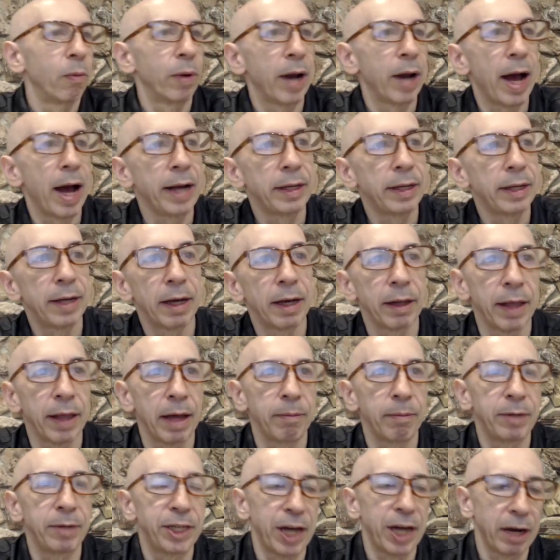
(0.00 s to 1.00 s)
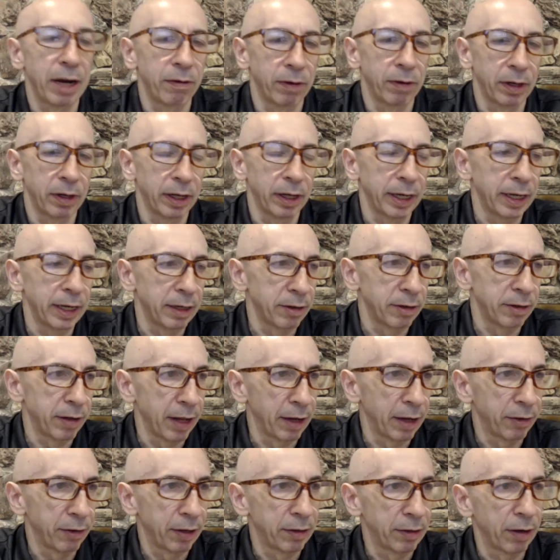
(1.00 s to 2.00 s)
I tell them generally is
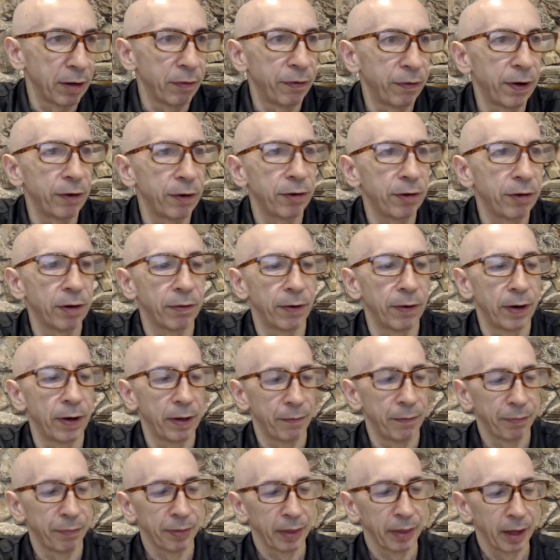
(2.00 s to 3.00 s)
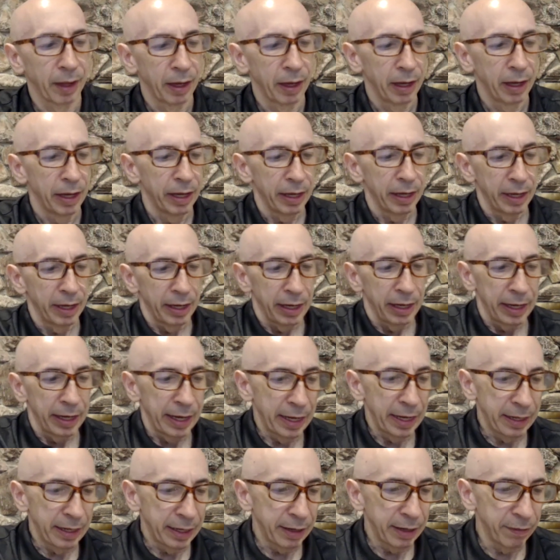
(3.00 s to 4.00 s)
this. I said, first of all,
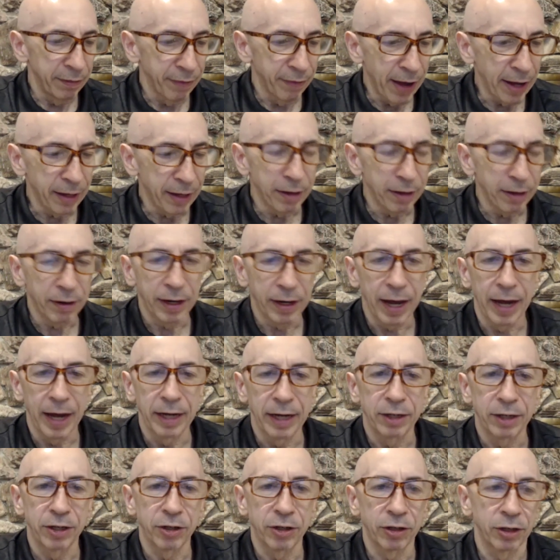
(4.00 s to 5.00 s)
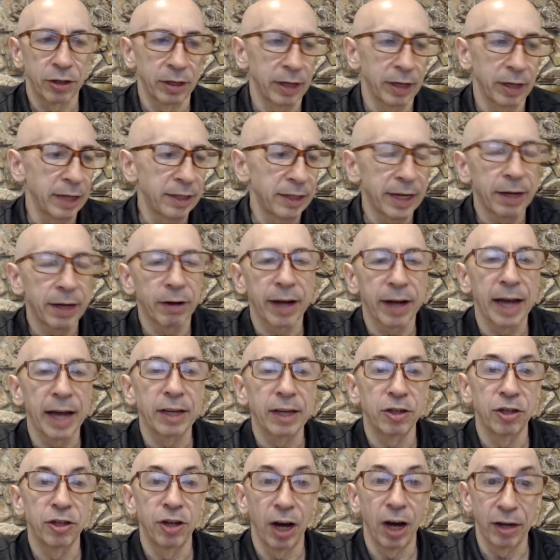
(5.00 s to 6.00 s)
in the event let's say your case
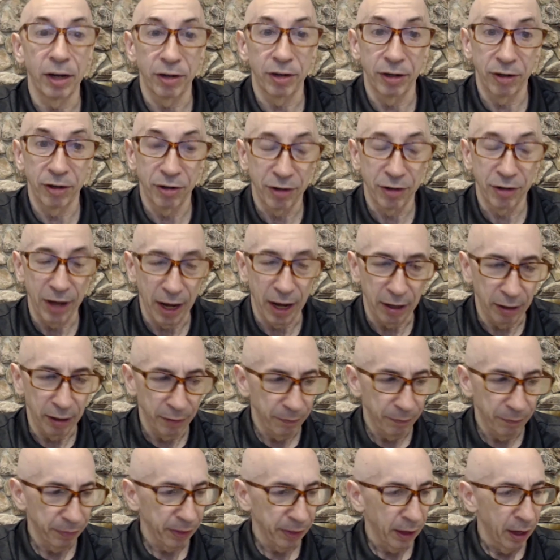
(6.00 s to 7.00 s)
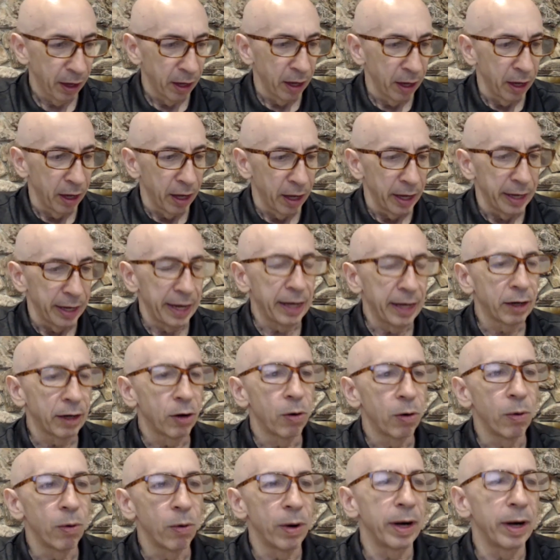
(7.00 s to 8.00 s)
doesn't settle. In
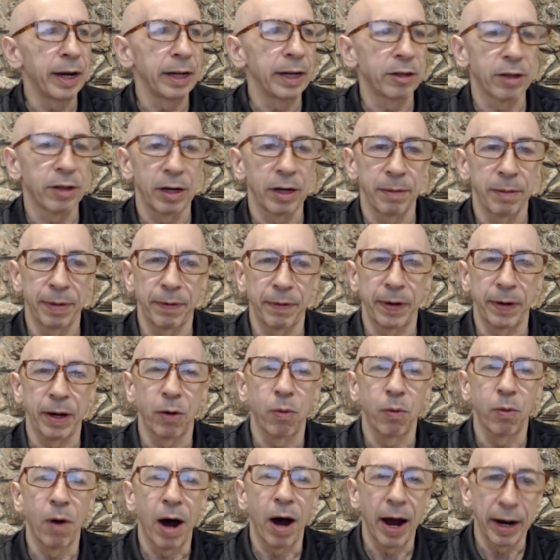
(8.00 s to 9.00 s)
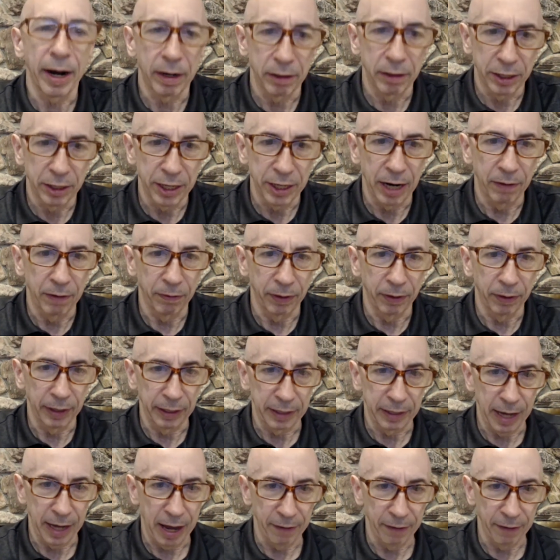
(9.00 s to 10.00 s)
court, it's going to be required generally
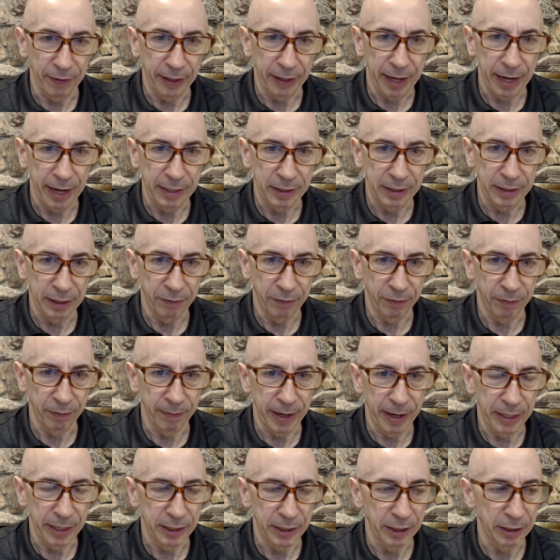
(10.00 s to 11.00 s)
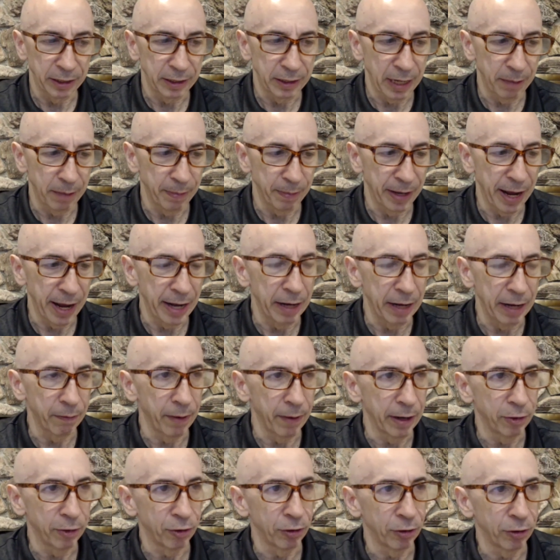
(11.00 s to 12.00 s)
to have a case information statement
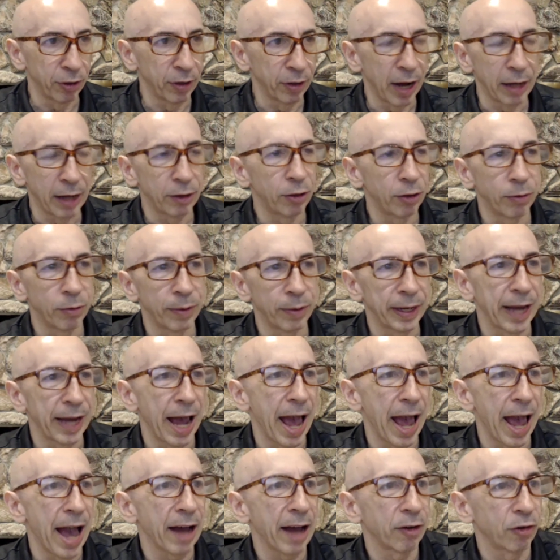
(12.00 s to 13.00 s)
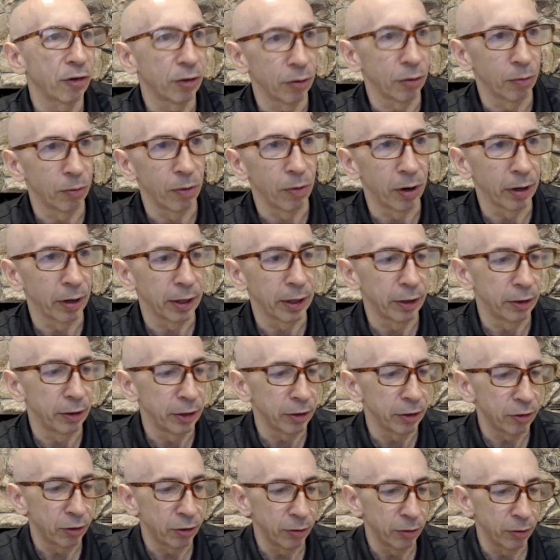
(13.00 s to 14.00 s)
anyway. So you're not doing extra work. You're
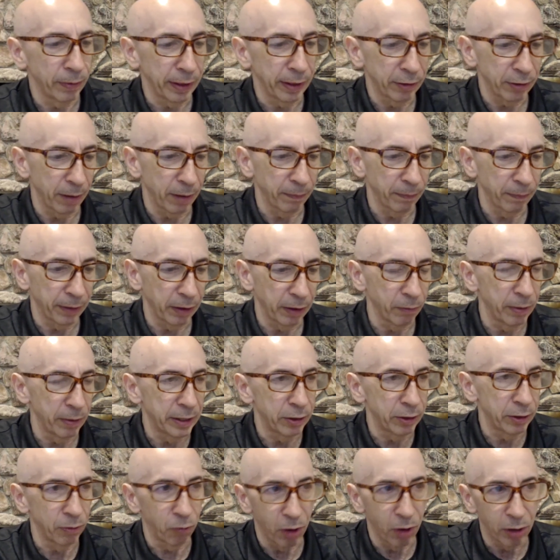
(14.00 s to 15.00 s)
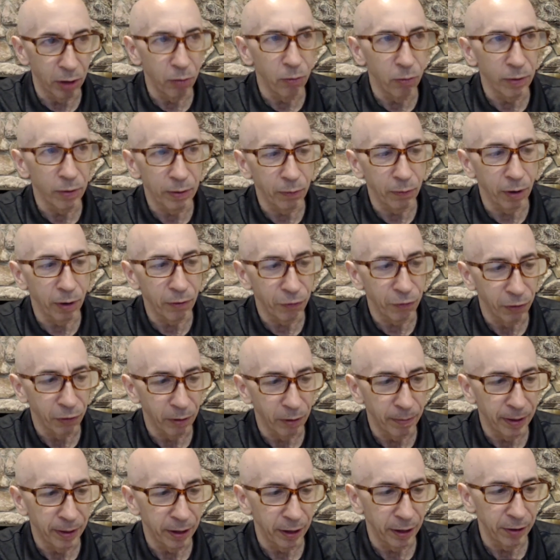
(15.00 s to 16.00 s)
just doing something which in one form
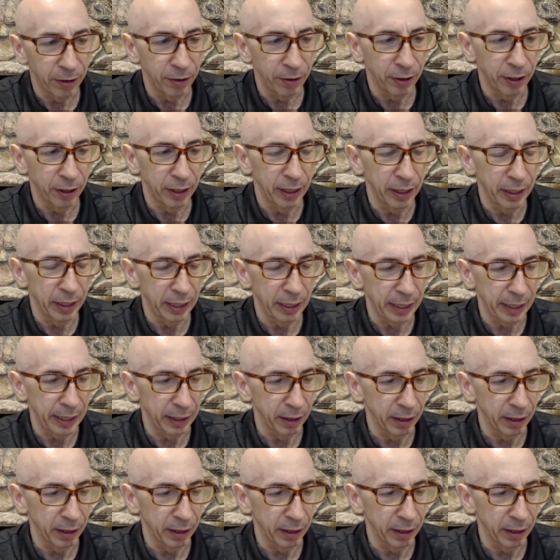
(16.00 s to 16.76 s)
or another you're going to need.